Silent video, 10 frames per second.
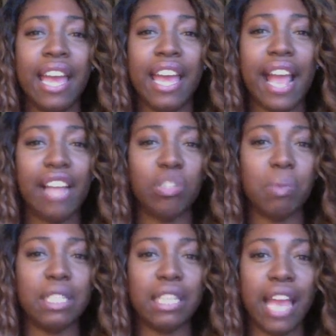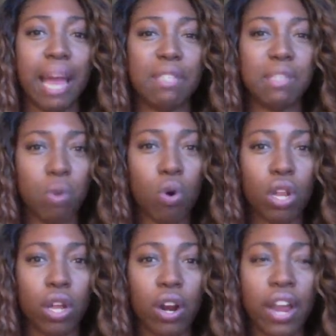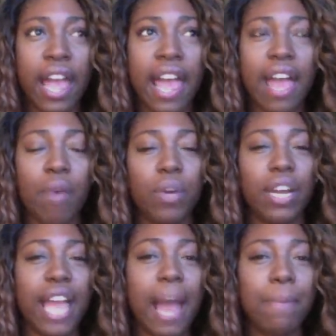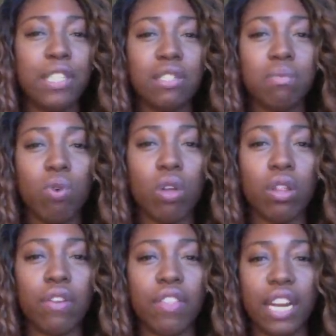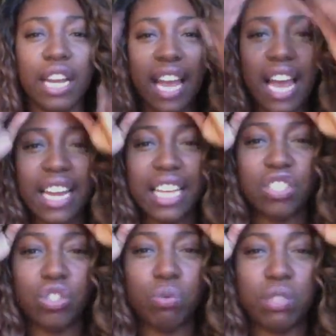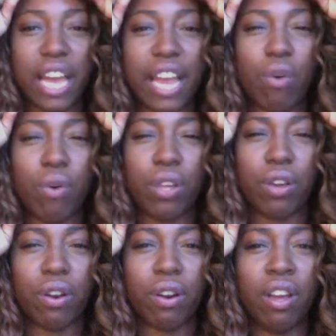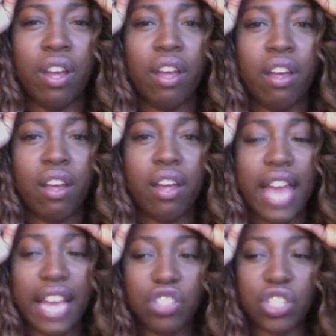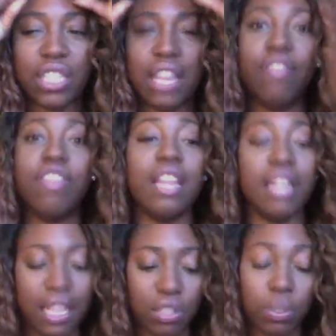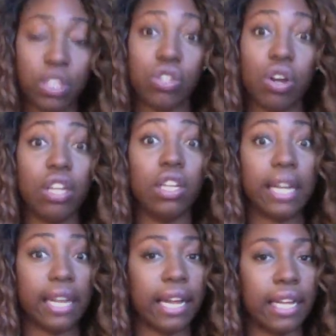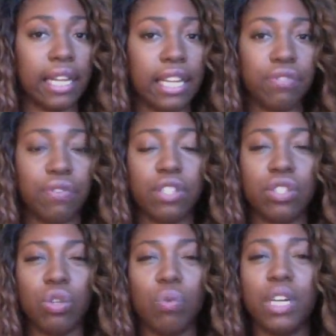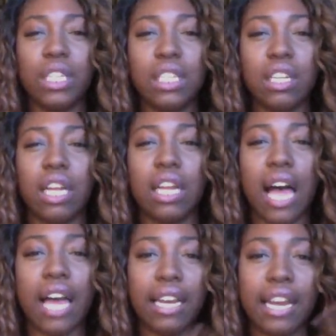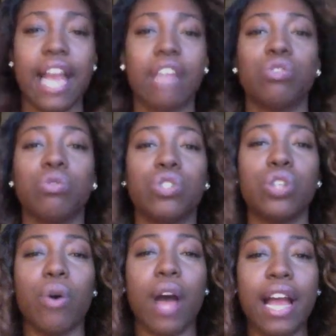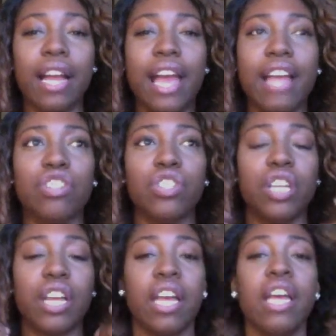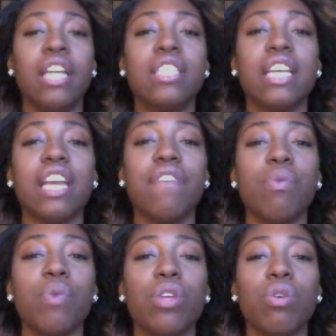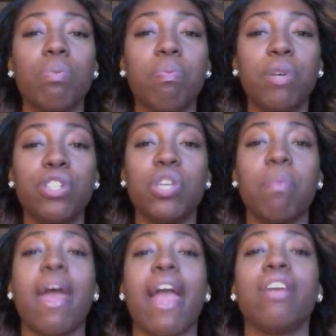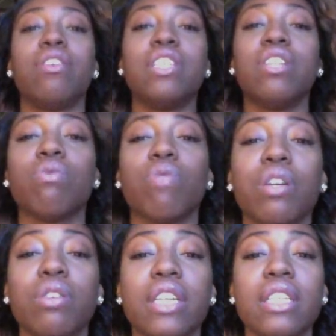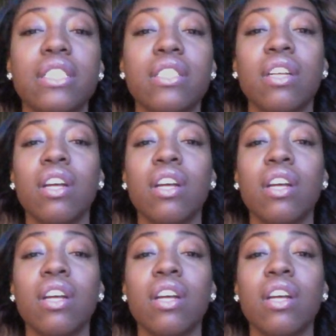it actually makes the cap smaller, and when the cap is smaller, then it kind of gets too tight on your edges, and then that's when it starts looking like a lace front. So you want it to look a lot natural. So I actually see, even when you push it back, you see the realness.